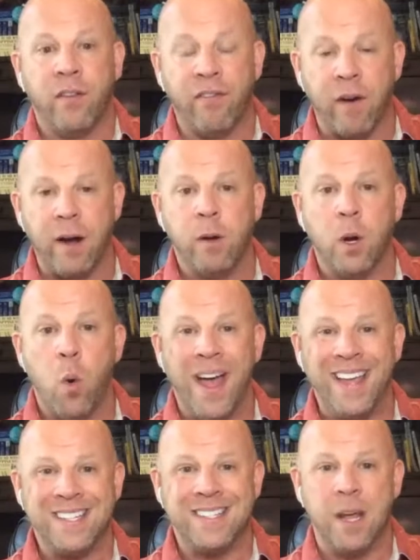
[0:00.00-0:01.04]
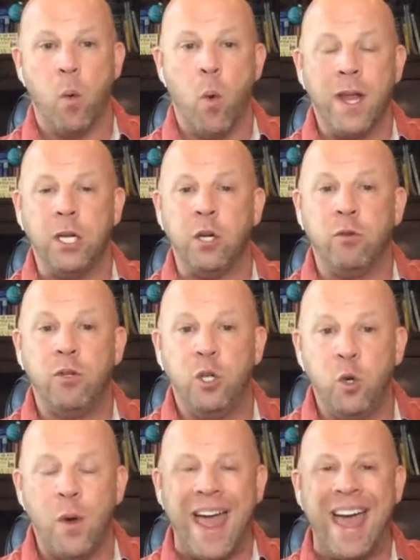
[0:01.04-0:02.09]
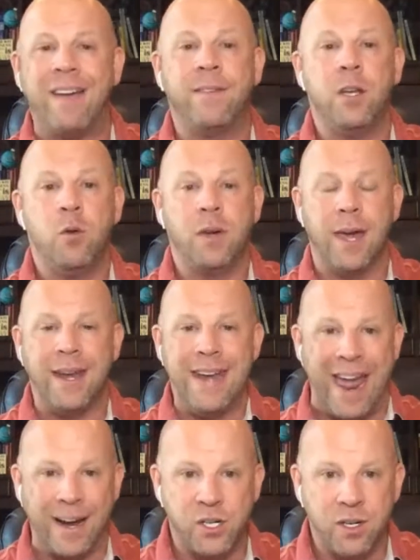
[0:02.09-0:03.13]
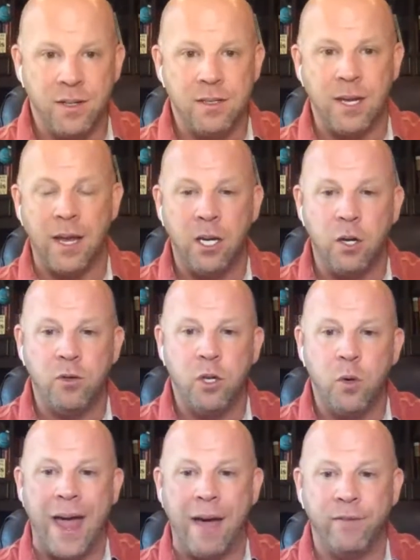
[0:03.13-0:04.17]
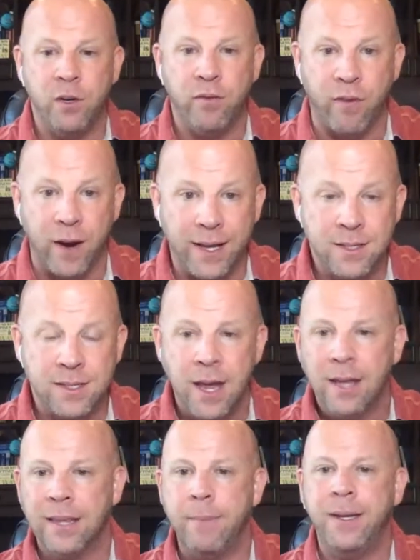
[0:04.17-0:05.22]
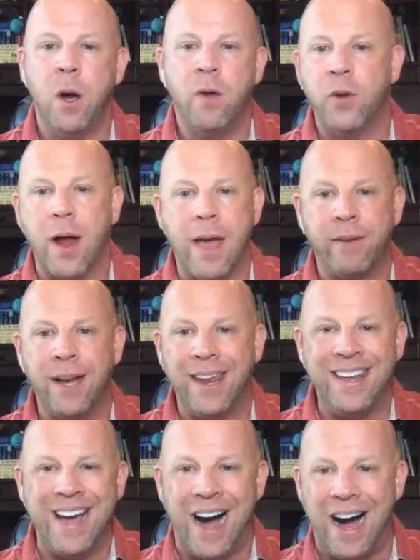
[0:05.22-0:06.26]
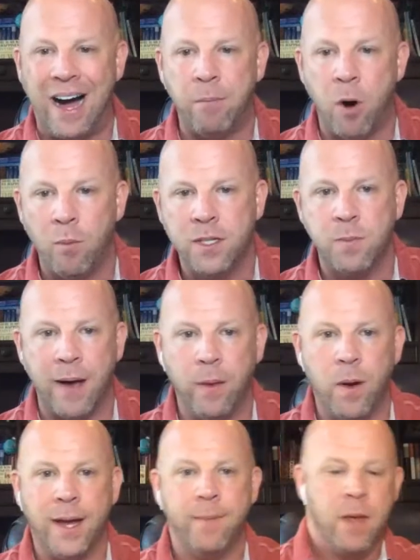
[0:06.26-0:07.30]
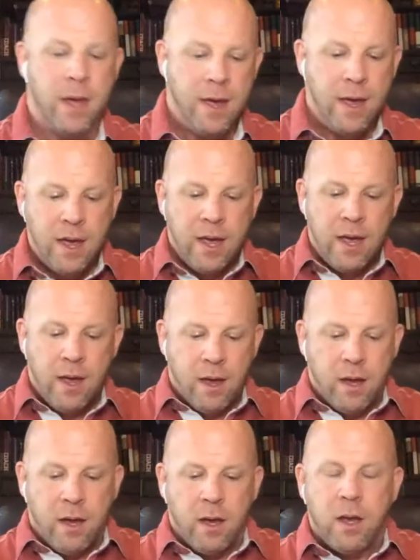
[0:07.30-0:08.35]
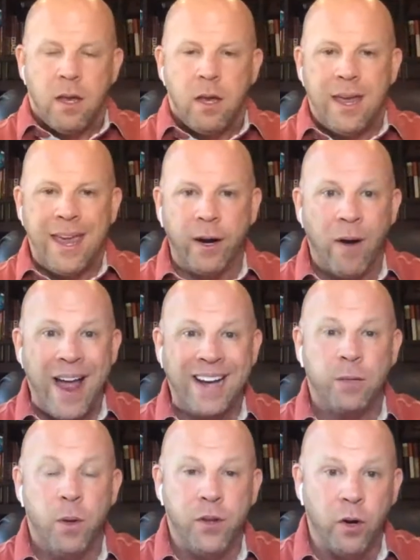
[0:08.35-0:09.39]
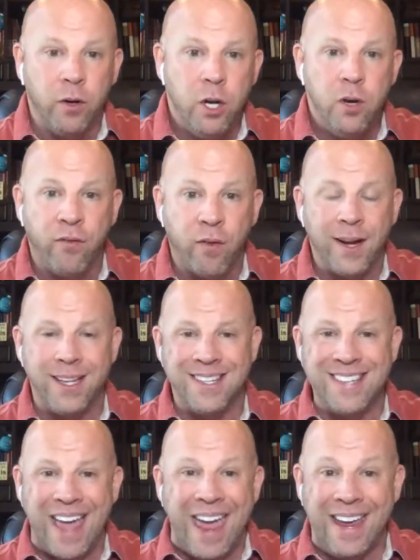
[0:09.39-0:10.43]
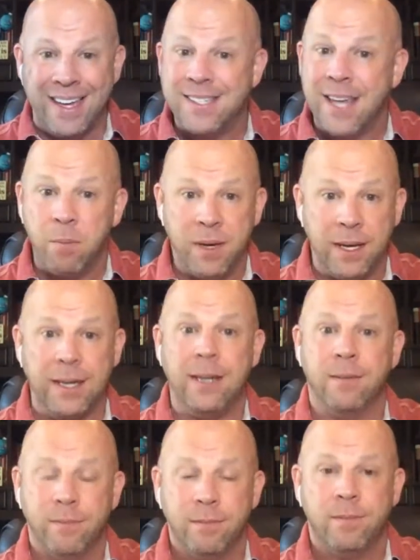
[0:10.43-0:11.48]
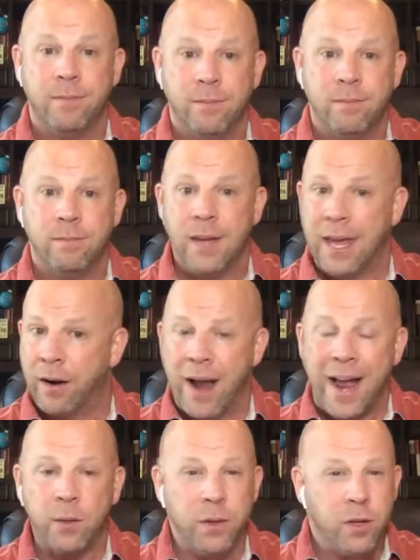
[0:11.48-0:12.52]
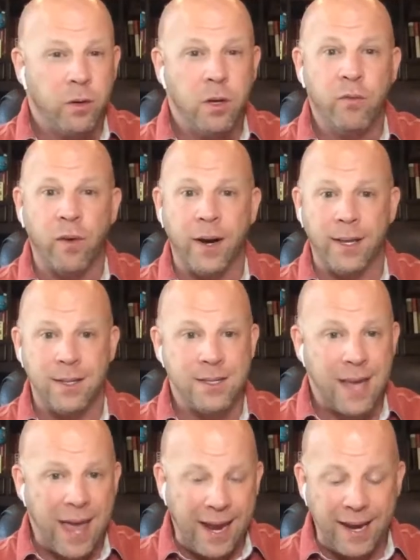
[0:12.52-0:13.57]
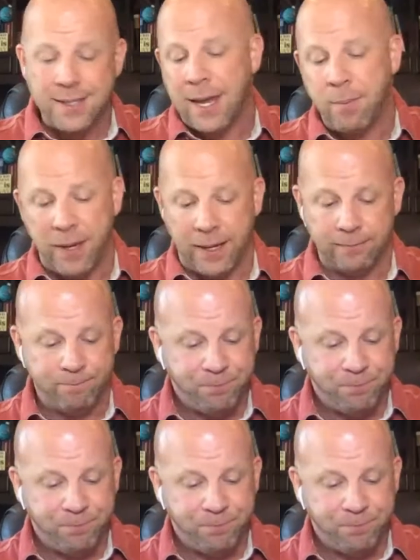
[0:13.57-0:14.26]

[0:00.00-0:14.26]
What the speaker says: friend request: when you do have new connections and you do have new friends, let me know if you're having any aha moments, by the way. Interact with your new friends ASAP. Interact with your new friends ASAP.